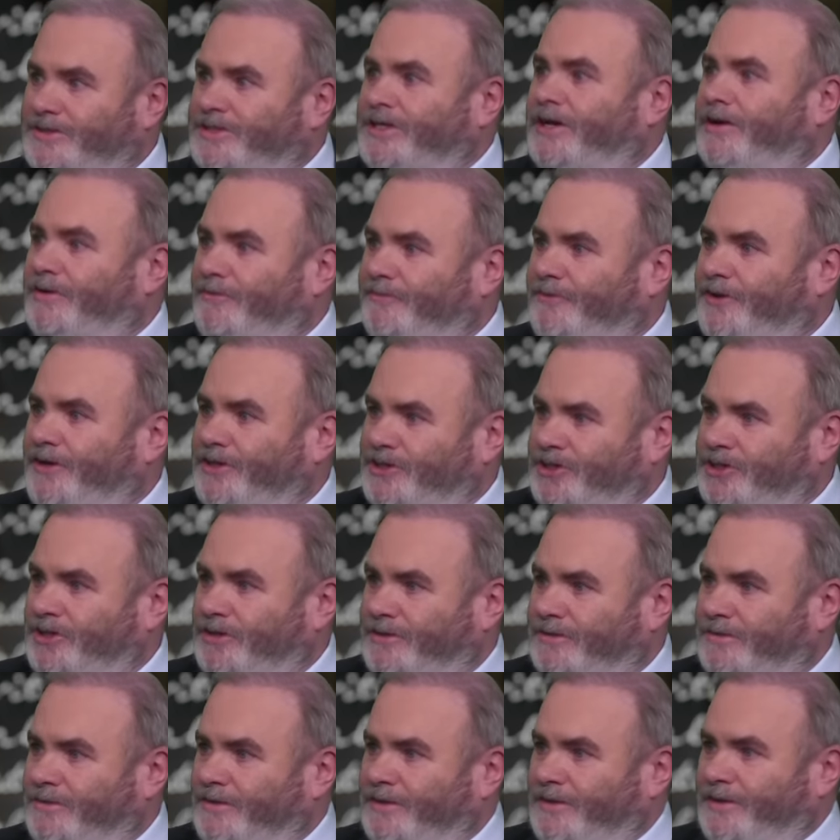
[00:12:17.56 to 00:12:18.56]
salvation.
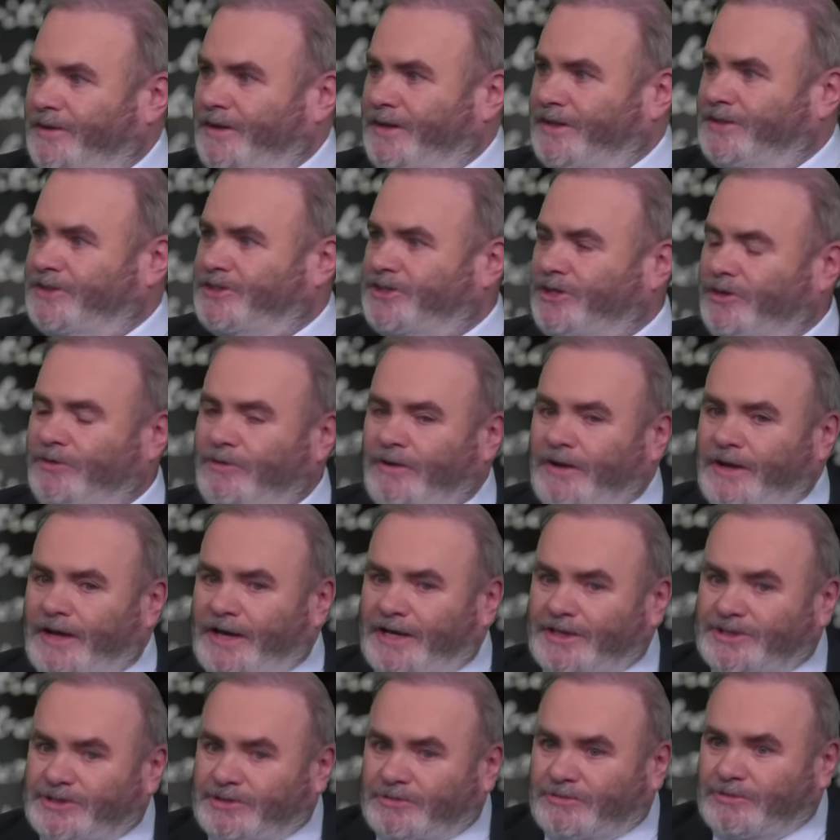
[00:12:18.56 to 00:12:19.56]
And so
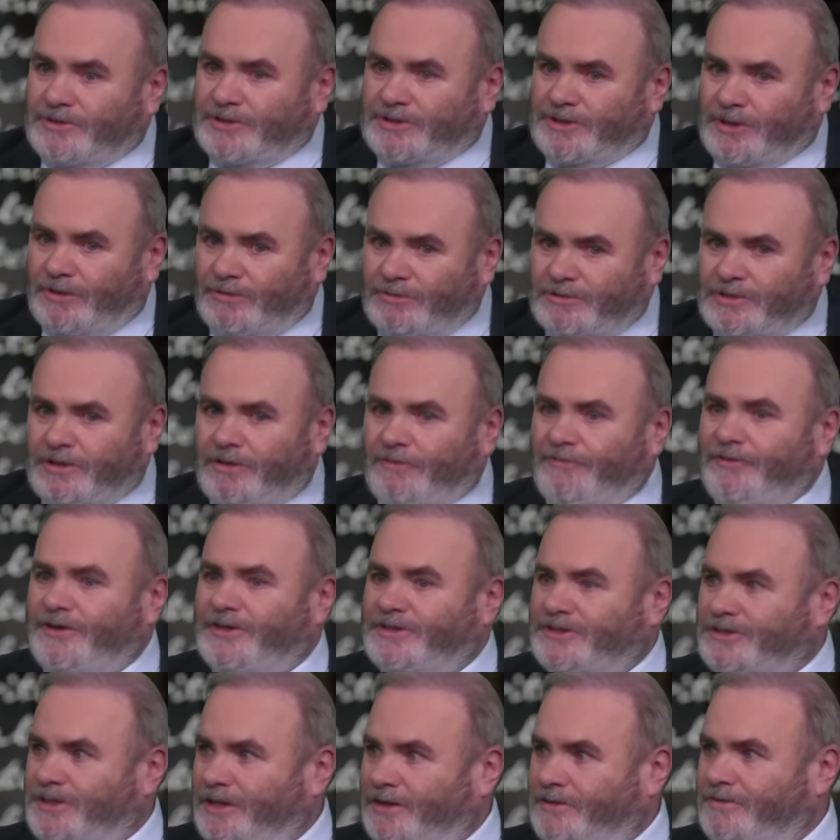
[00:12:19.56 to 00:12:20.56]
as a result of
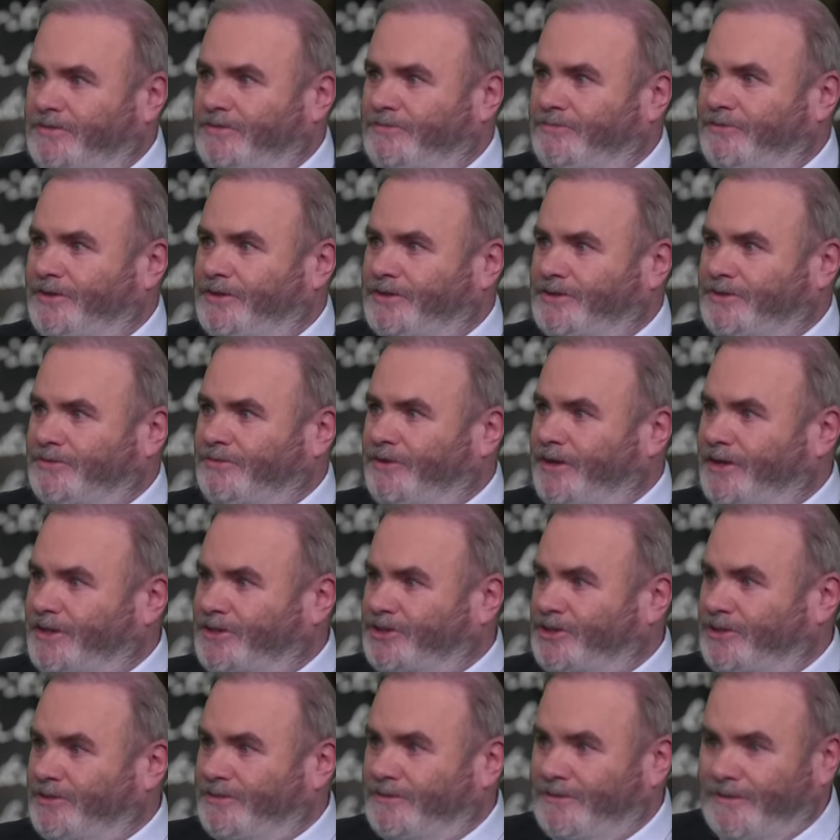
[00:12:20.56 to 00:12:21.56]
his death and
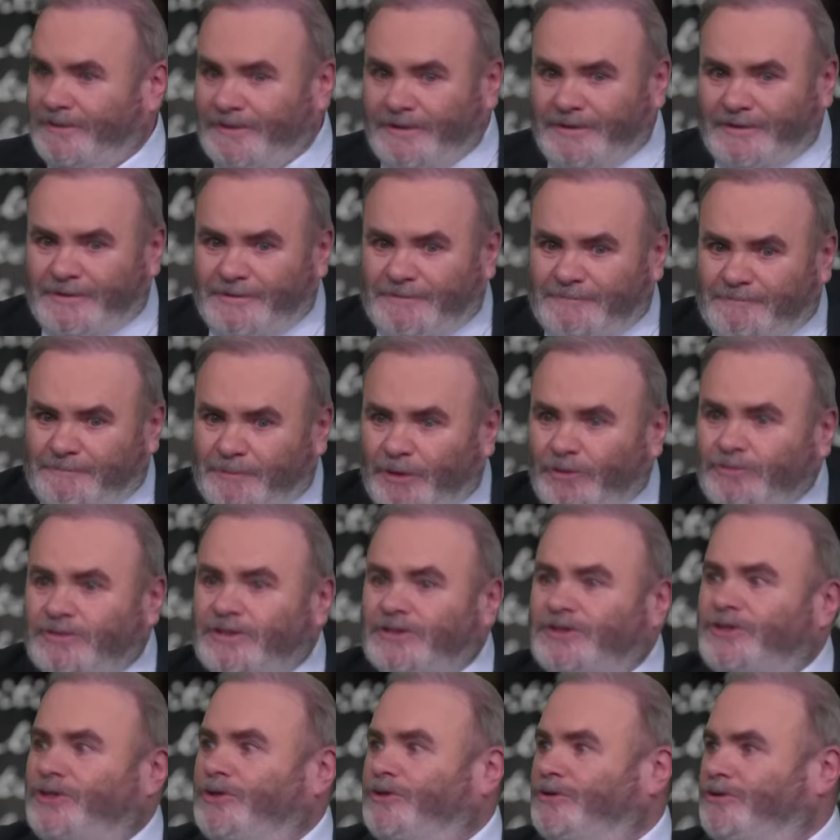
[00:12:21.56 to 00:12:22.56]
resurrection,
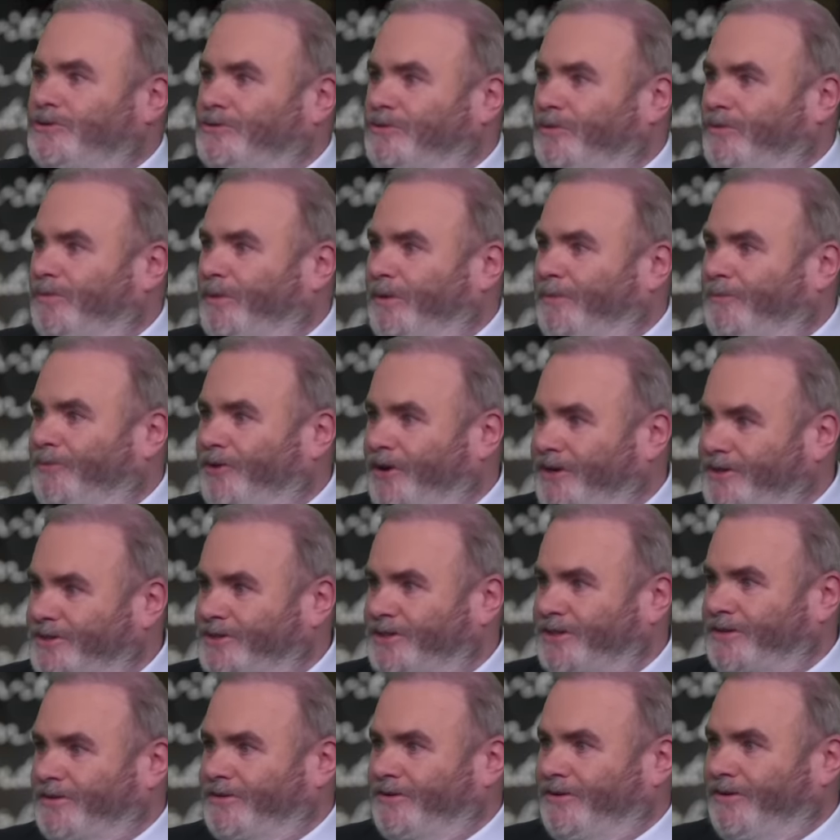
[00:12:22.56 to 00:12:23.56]
multitudes will be
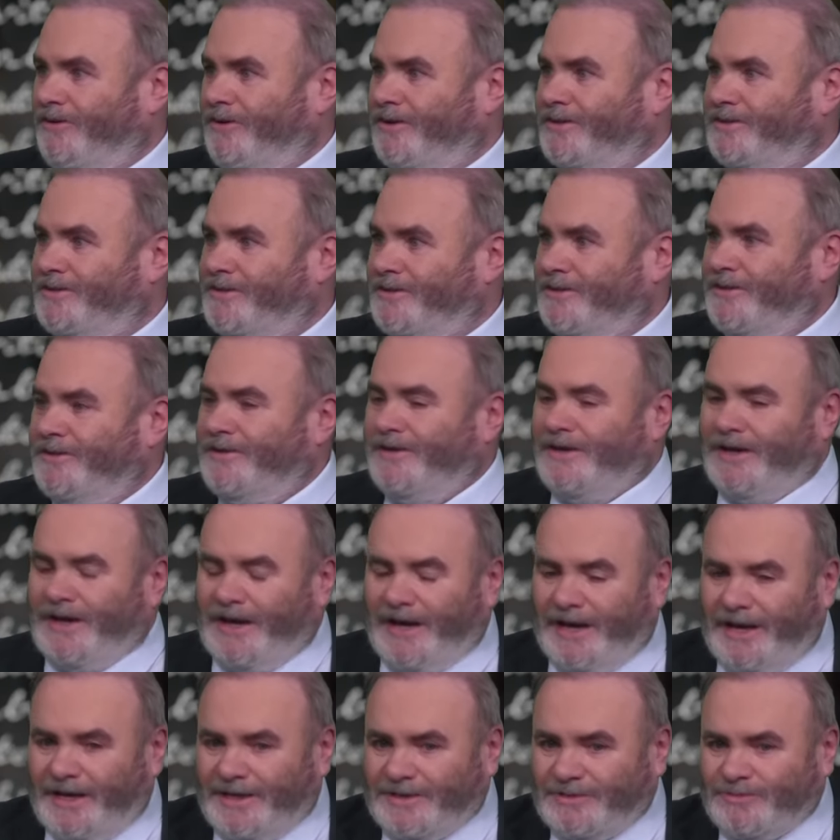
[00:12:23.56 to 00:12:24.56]
praising God
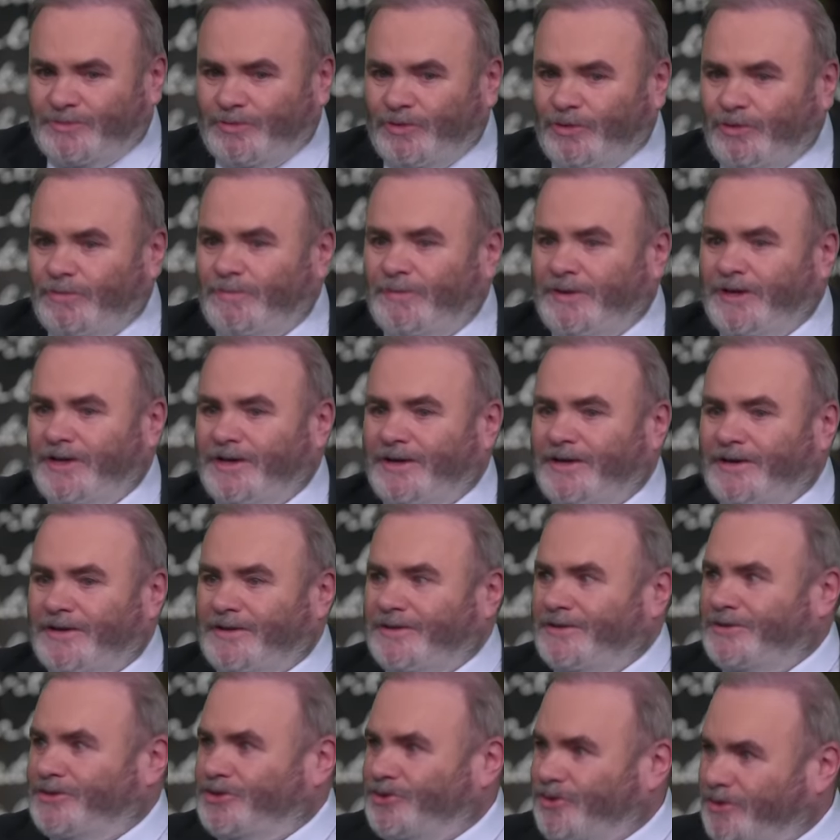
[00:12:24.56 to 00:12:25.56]
and will be
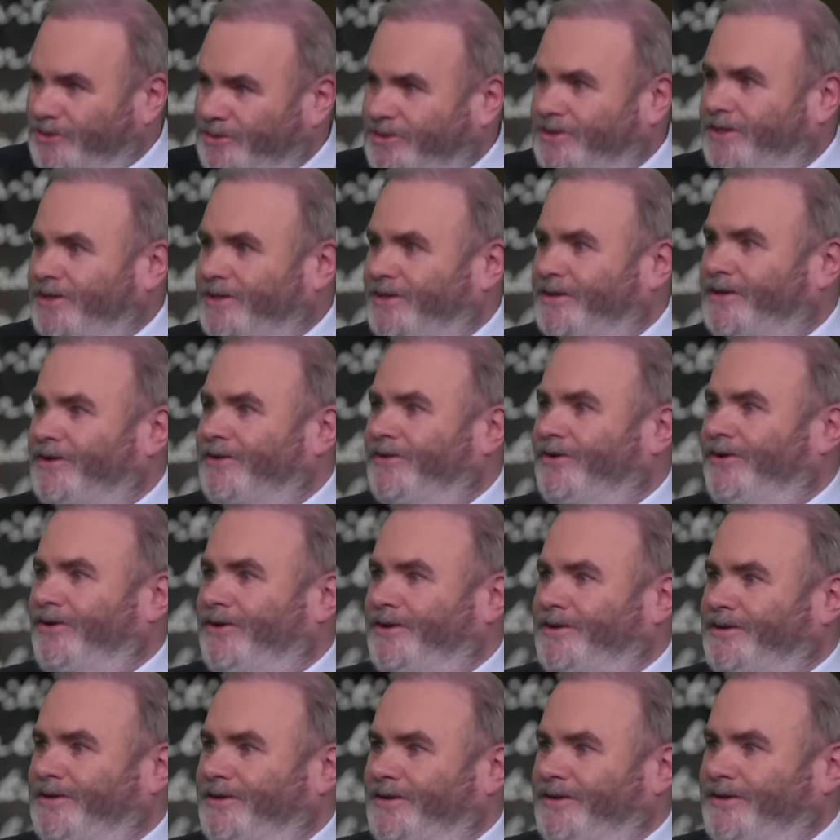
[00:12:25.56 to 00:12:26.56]
trusting in
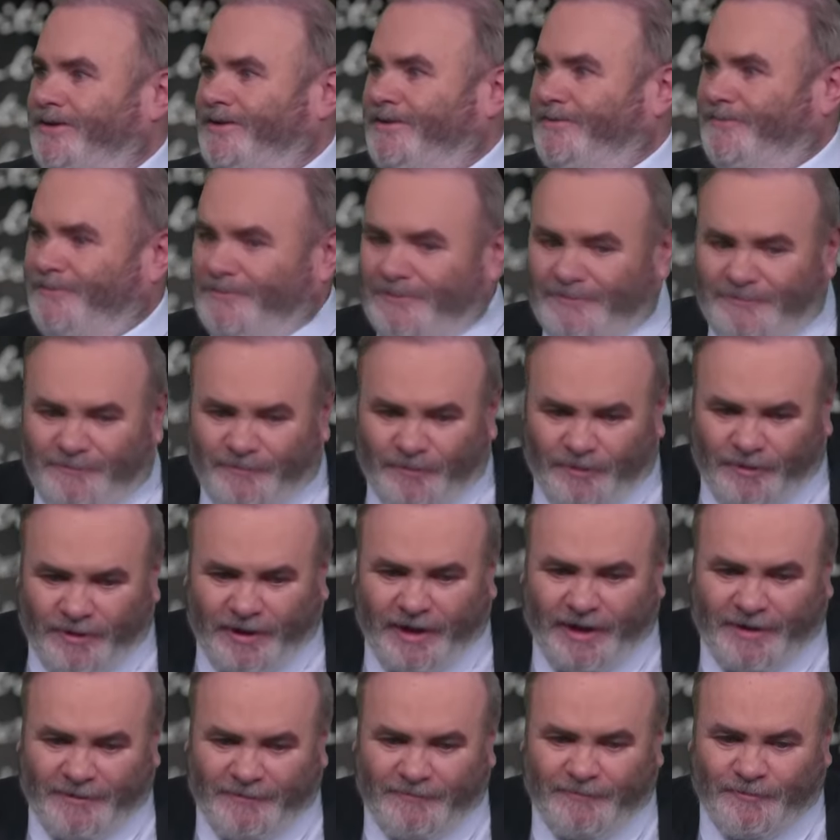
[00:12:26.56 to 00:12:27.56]
God yeah. for,
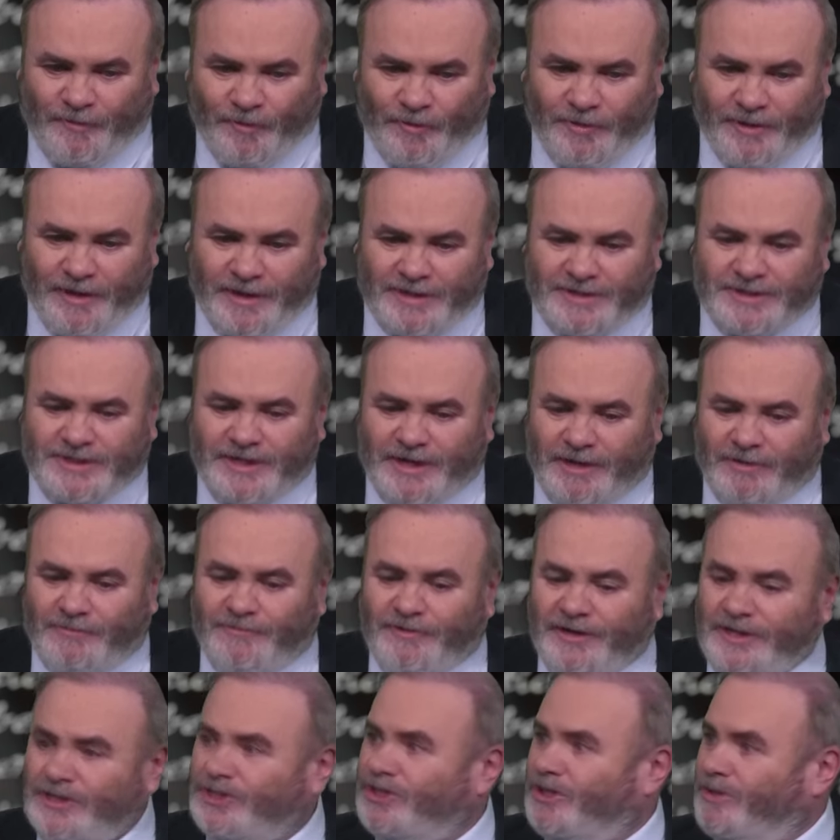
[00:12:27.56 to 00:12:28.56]
uh, for their
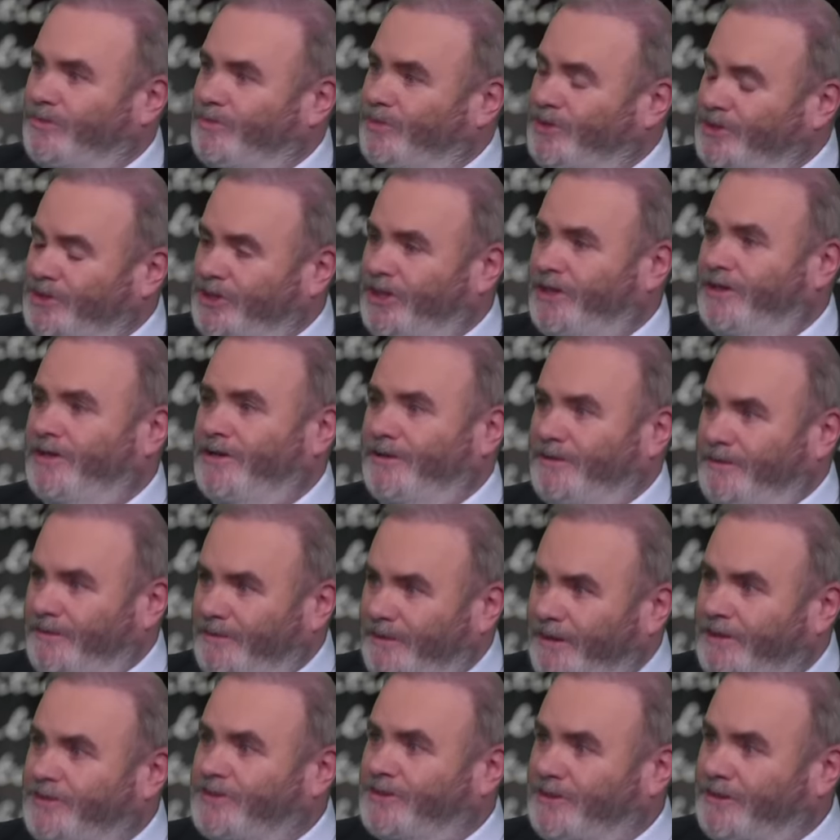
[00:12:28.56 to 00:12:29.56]
salvation, which he
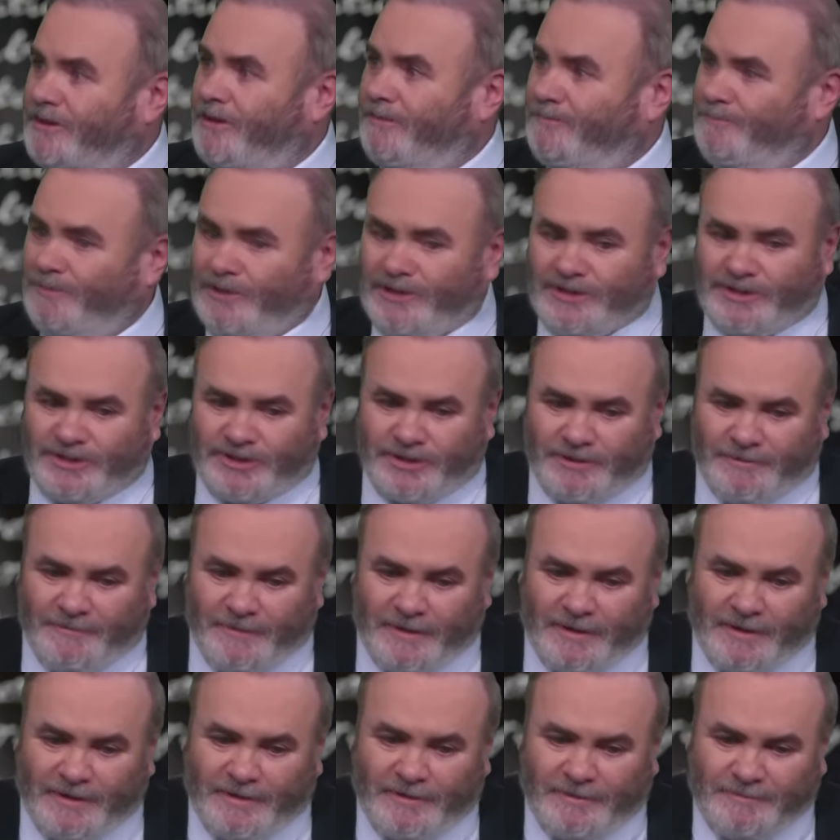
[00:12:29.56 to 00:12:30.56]
has accomplished. It's